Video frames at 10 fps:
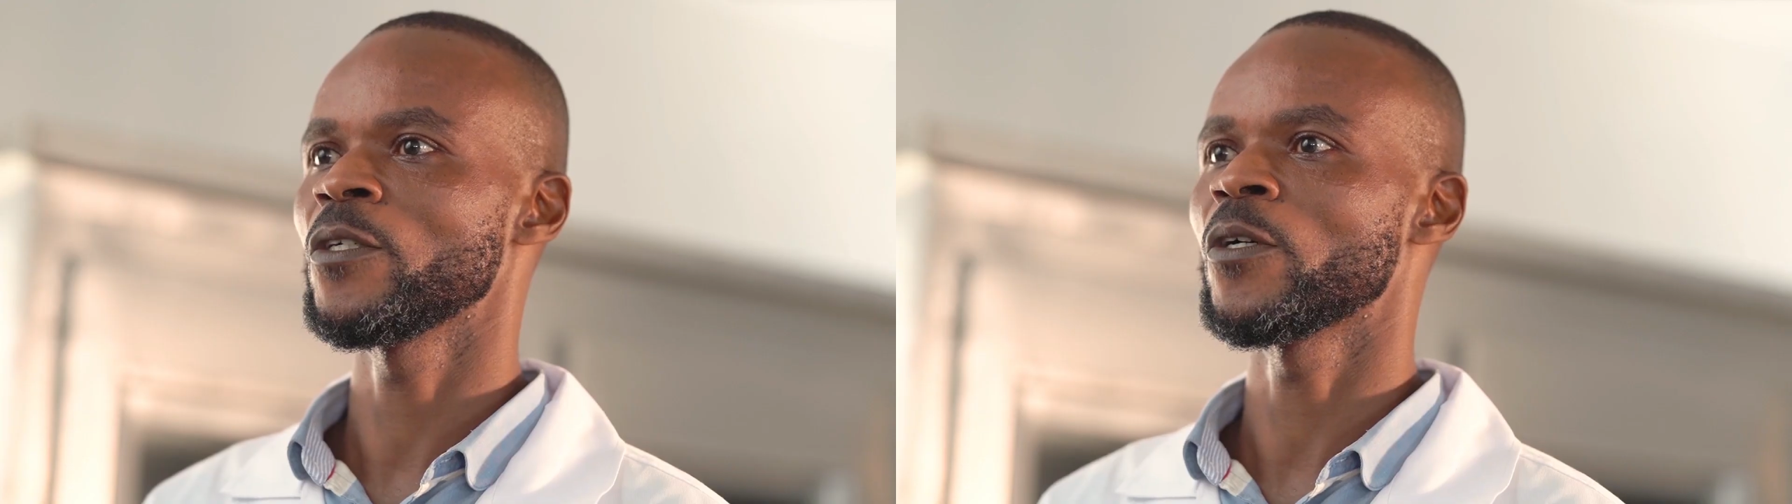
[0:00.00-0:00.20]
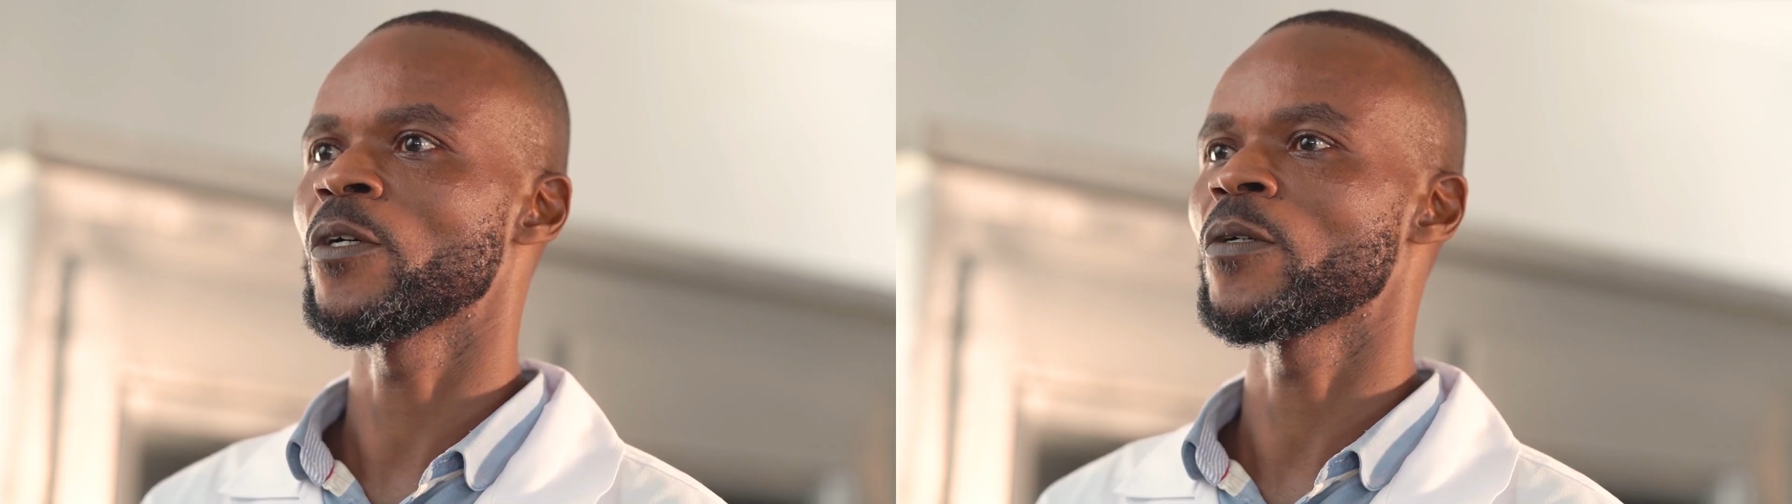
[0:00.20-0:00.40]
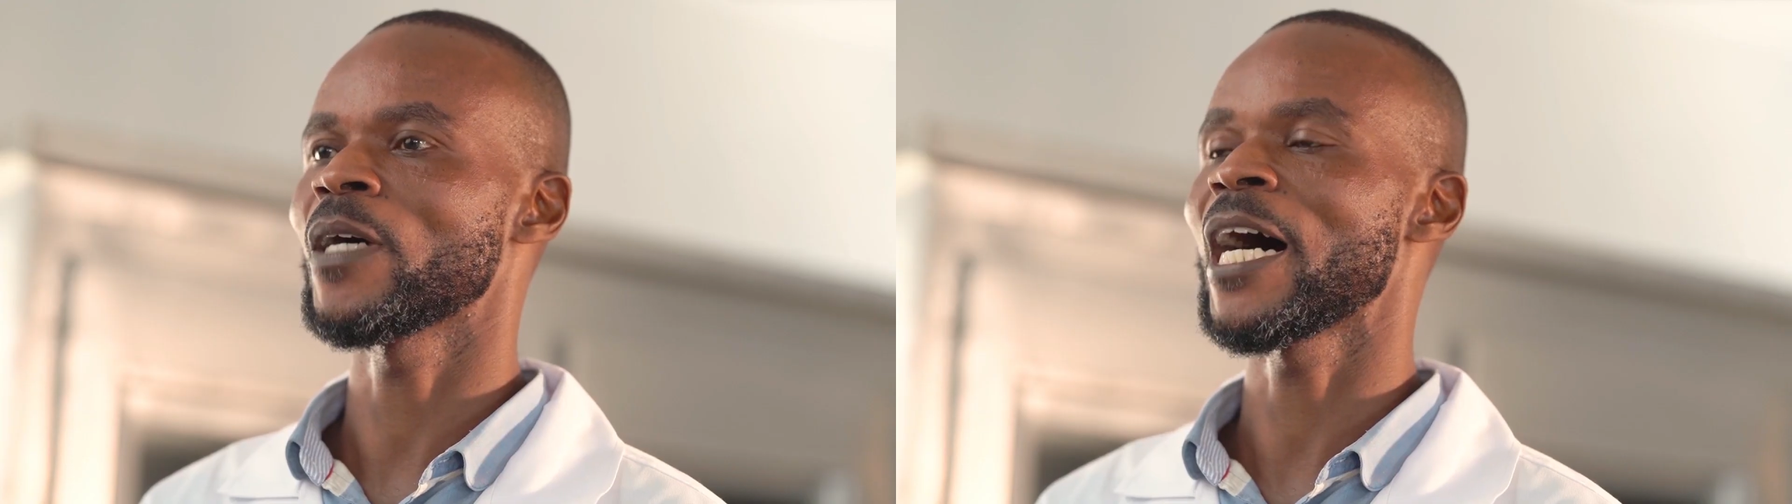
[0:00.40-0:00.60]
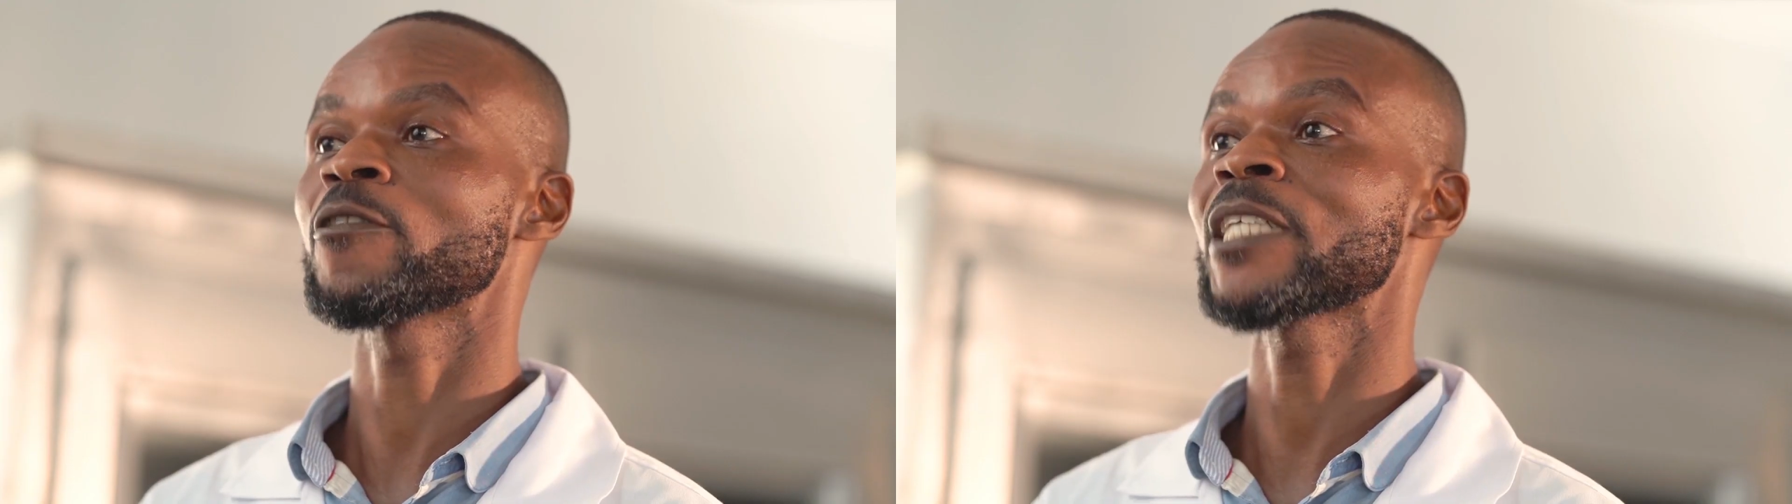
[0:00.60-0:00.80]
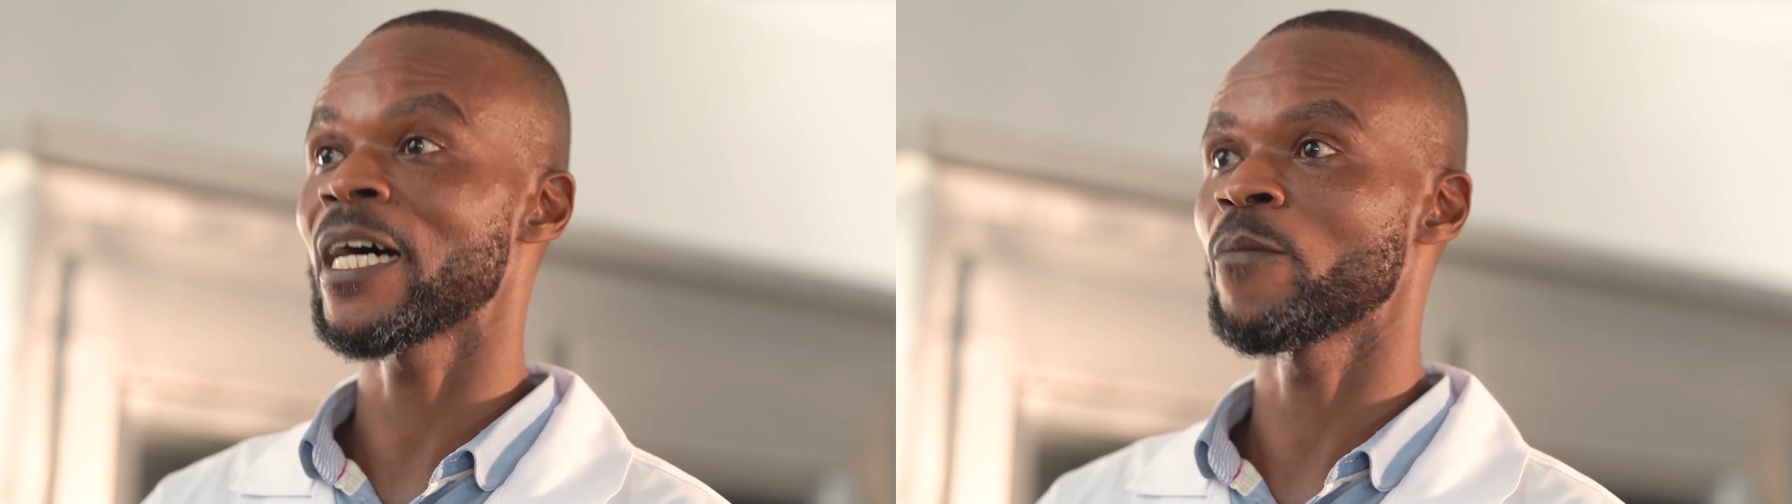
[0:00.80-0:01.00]
your
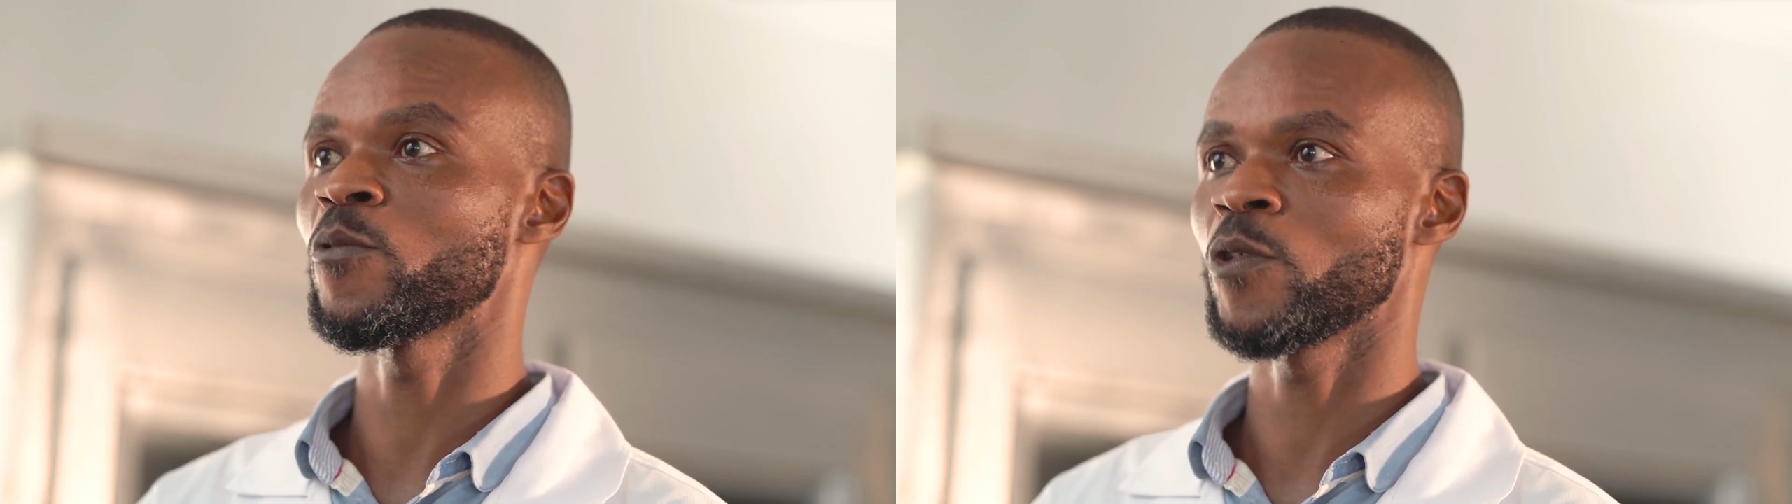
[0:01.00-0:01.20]
outcome